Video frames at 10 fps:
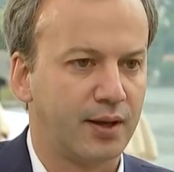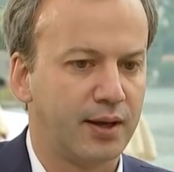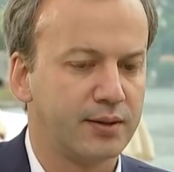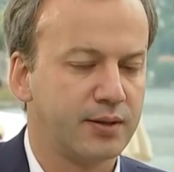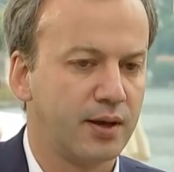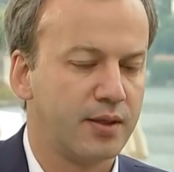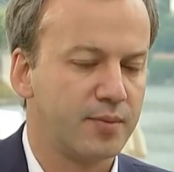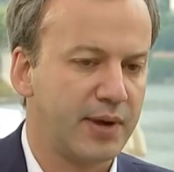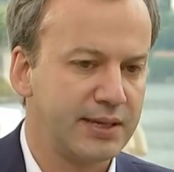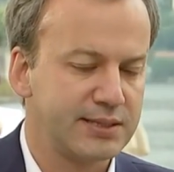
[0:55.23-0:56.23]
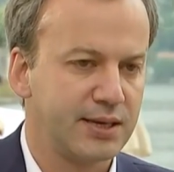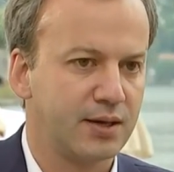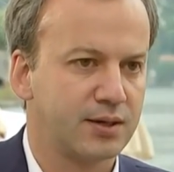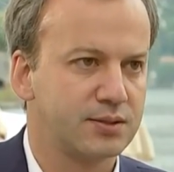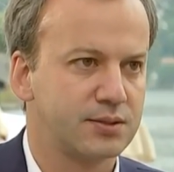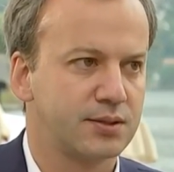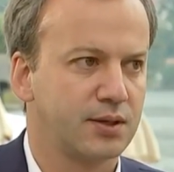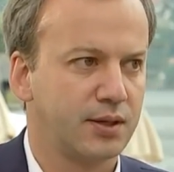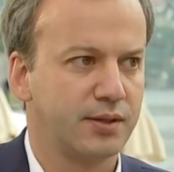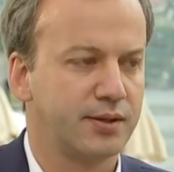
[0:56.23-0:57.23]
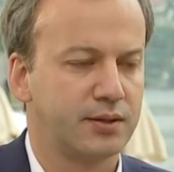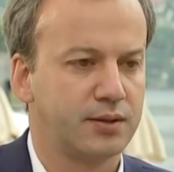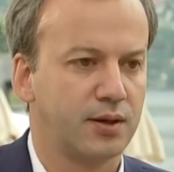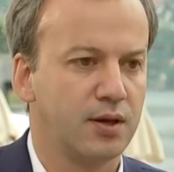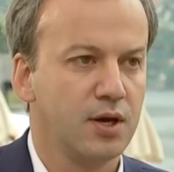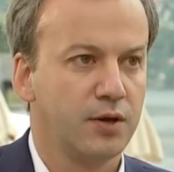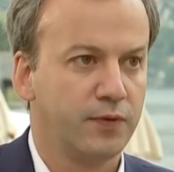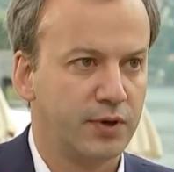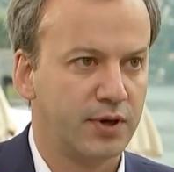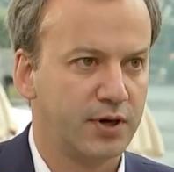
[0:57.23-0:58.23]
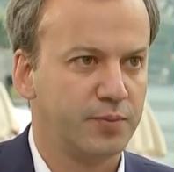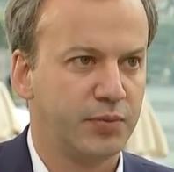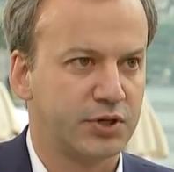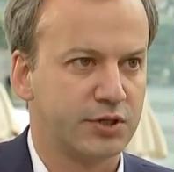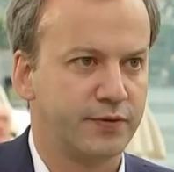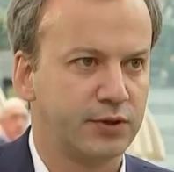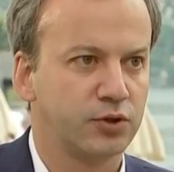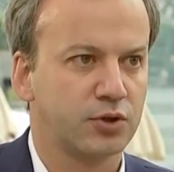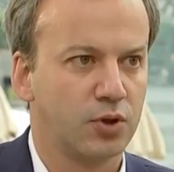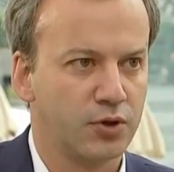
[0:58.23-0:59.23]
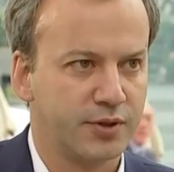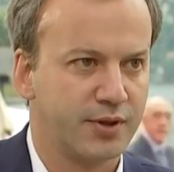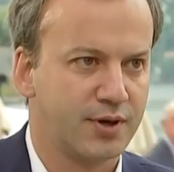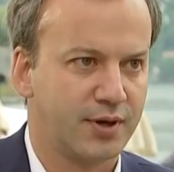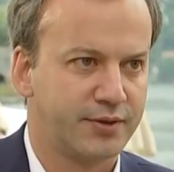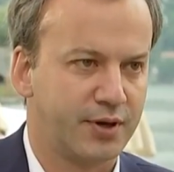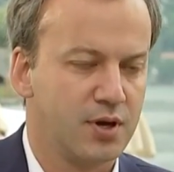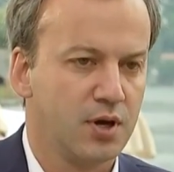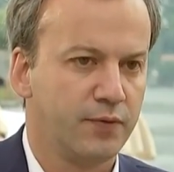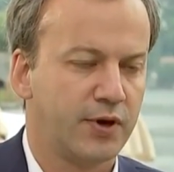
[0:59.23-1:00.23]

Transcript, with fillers: Uh, and uh, the main thing is, uh, is that uh, we are ambitious. We are not closing the country.